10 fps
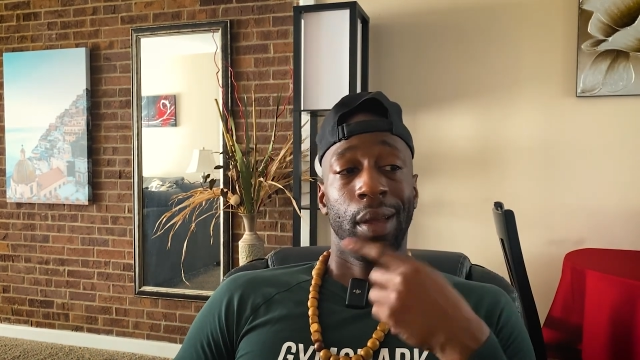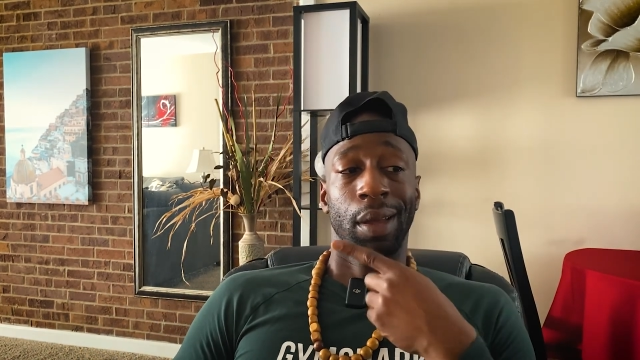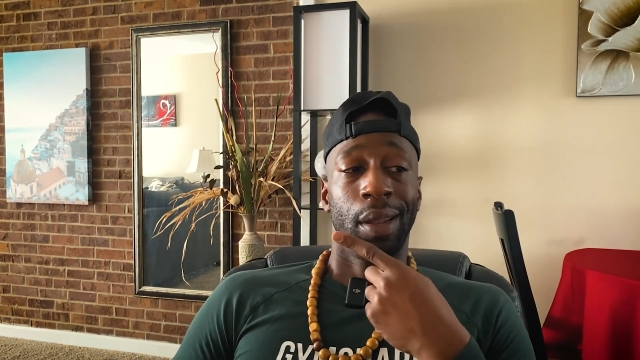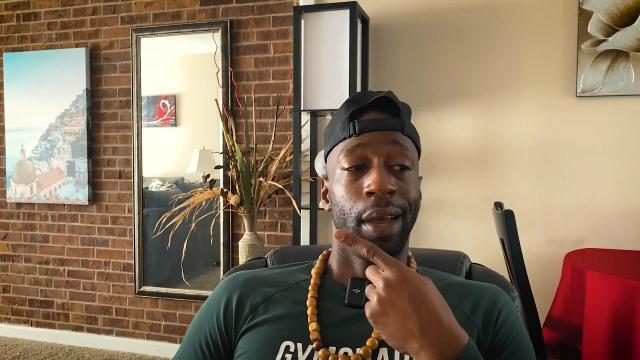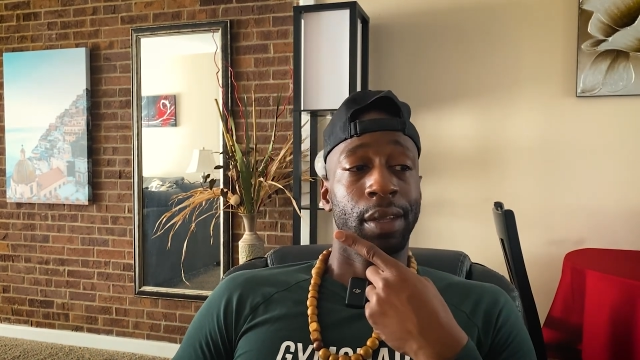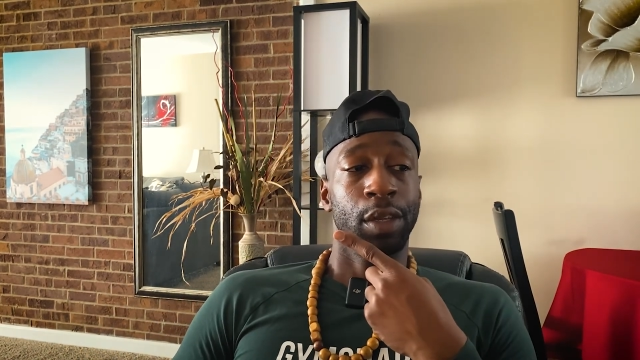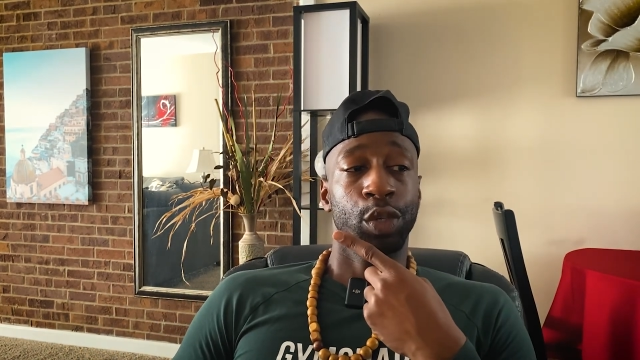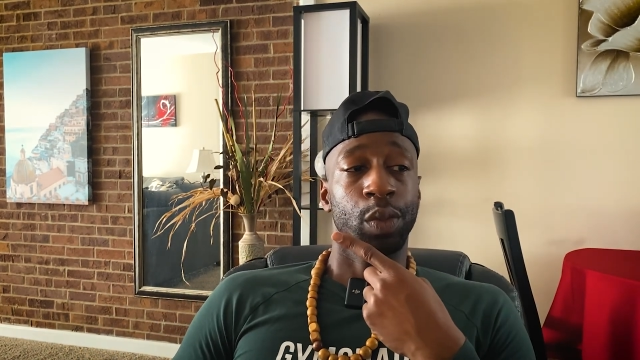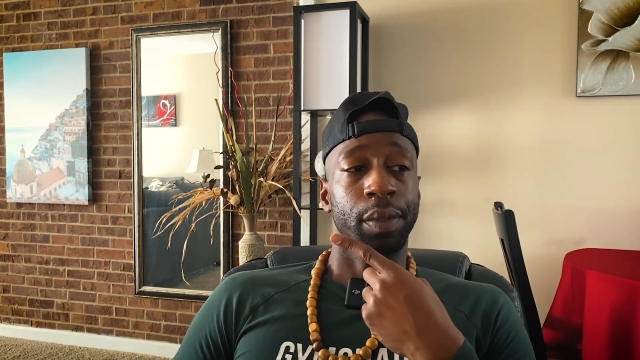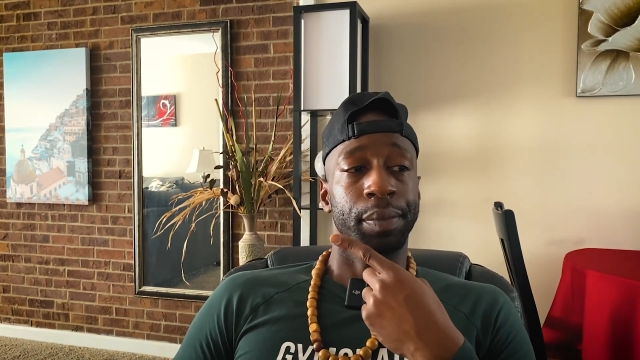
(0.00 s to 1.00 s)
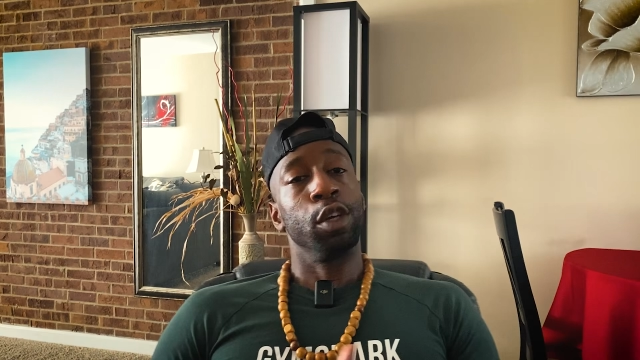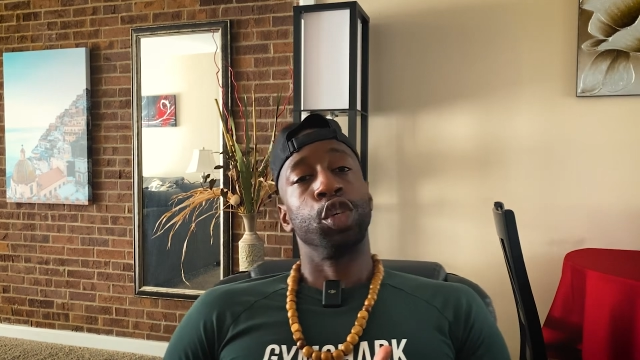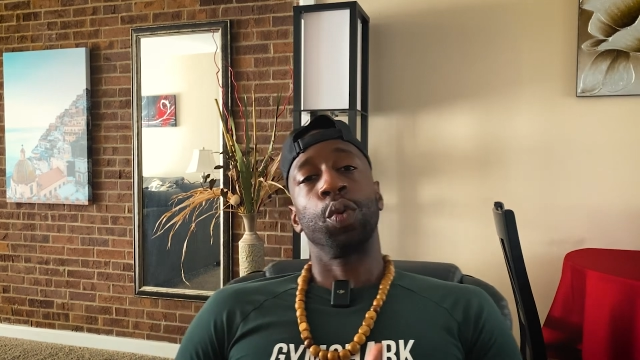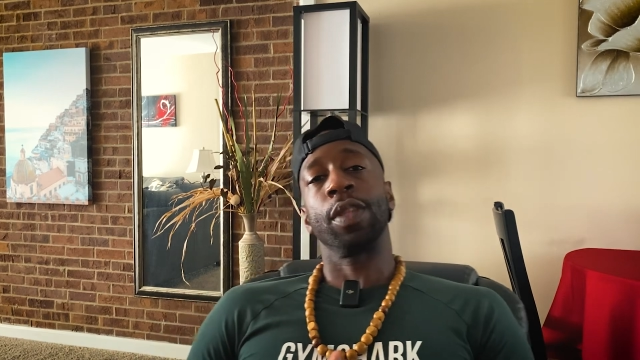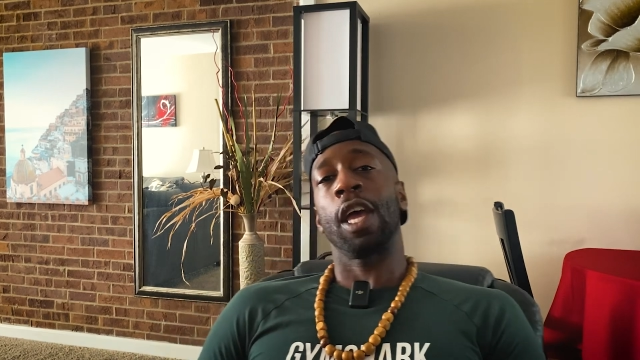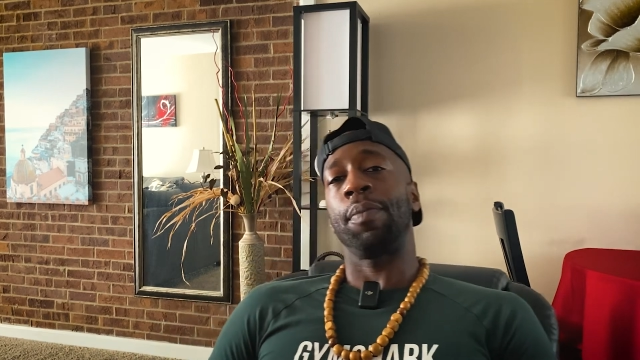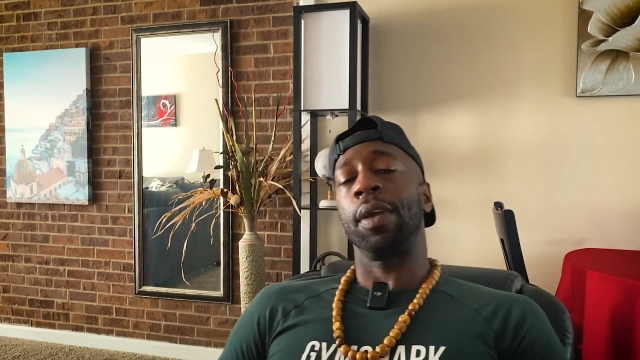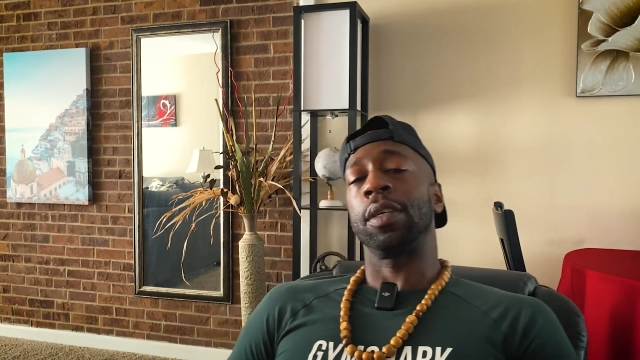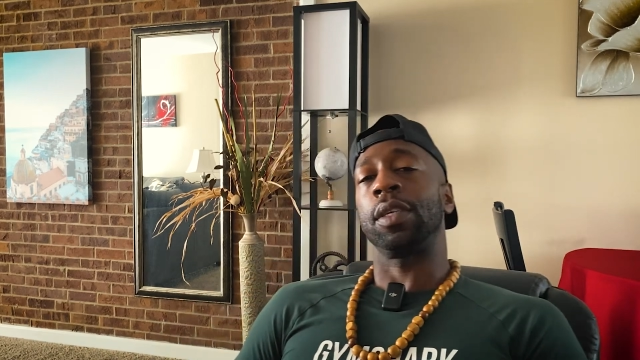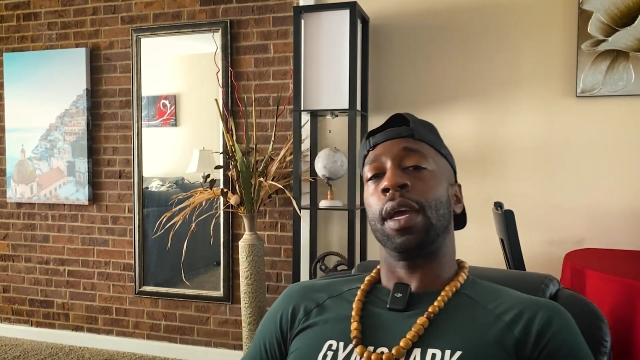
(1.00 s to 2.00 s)
like this one. So with that being
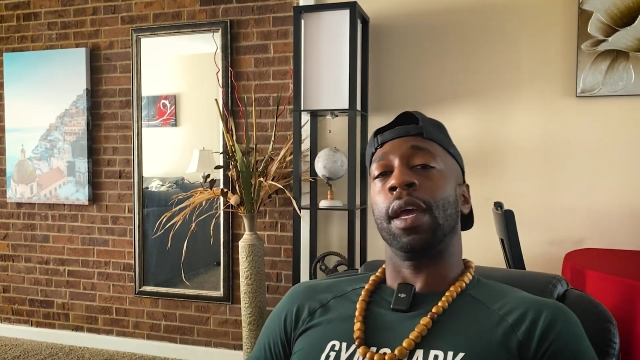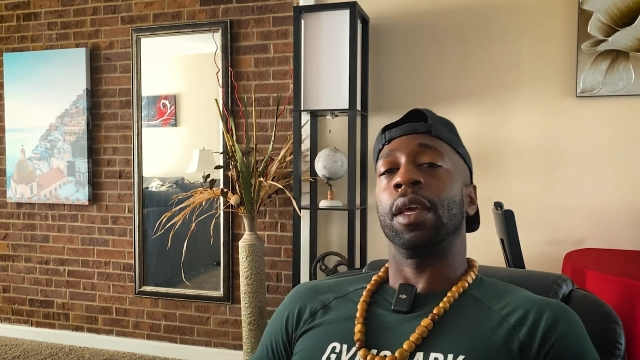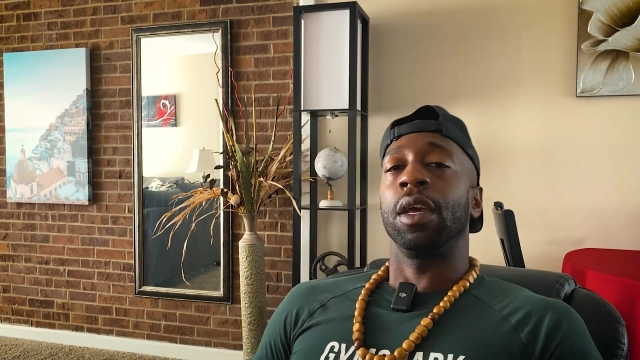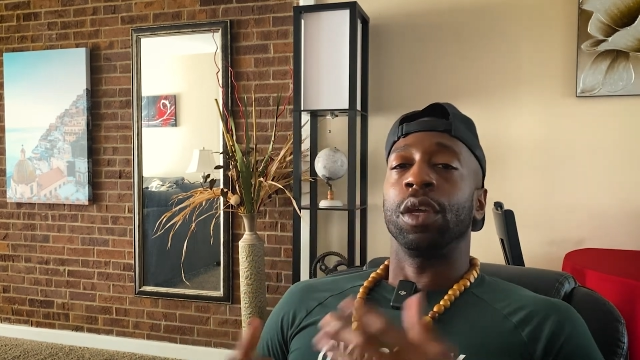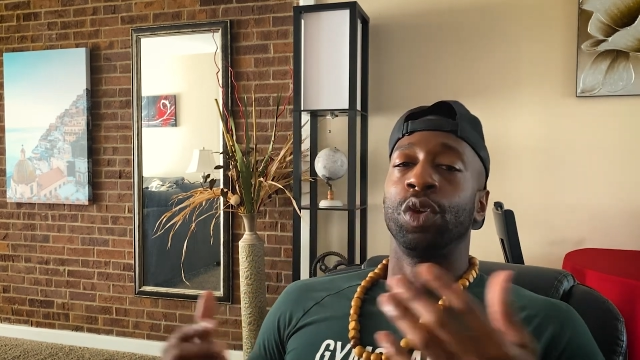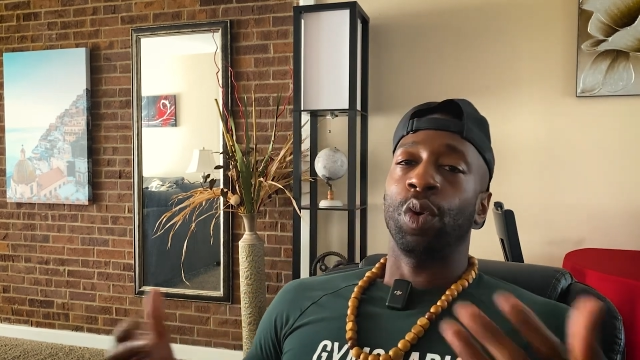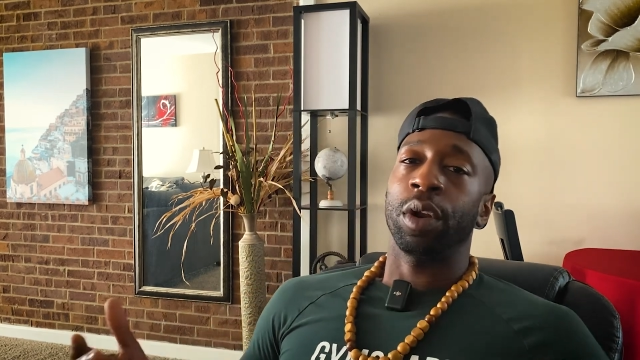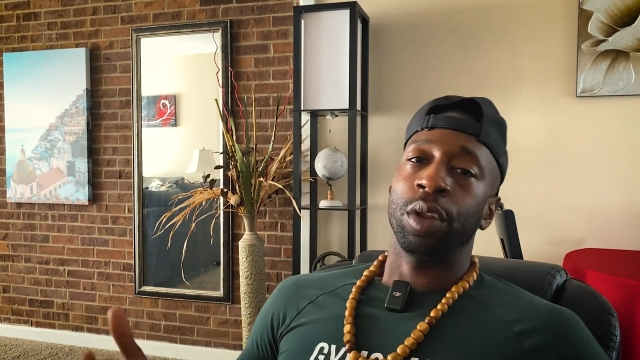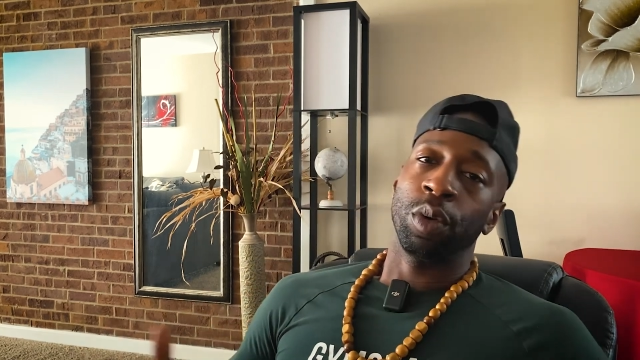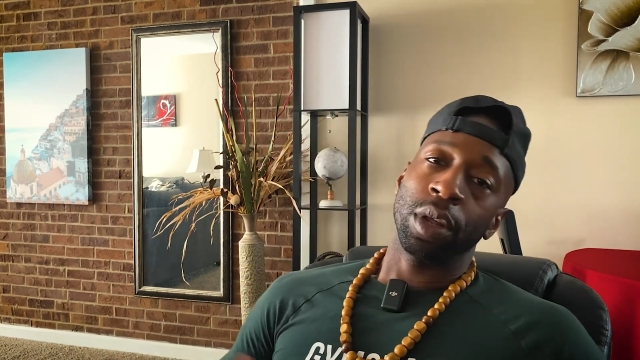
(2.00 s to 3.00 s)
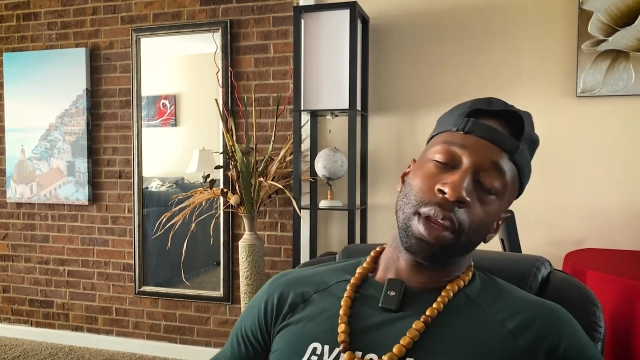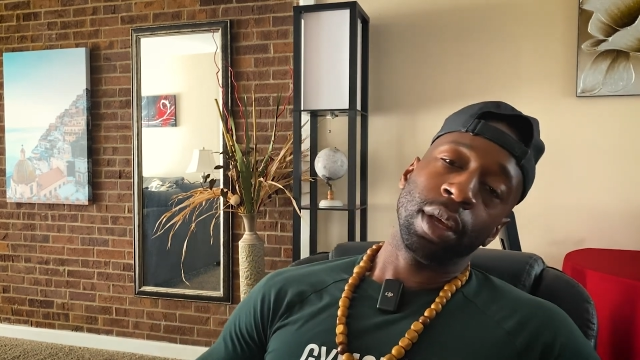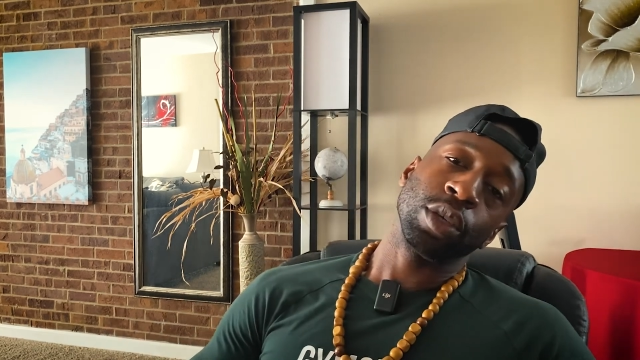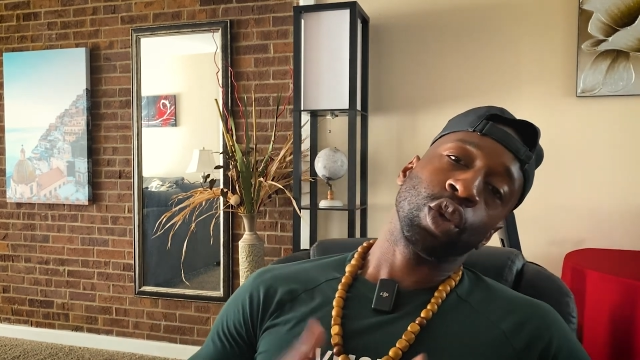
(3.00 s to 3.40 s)
said, you already know what it is.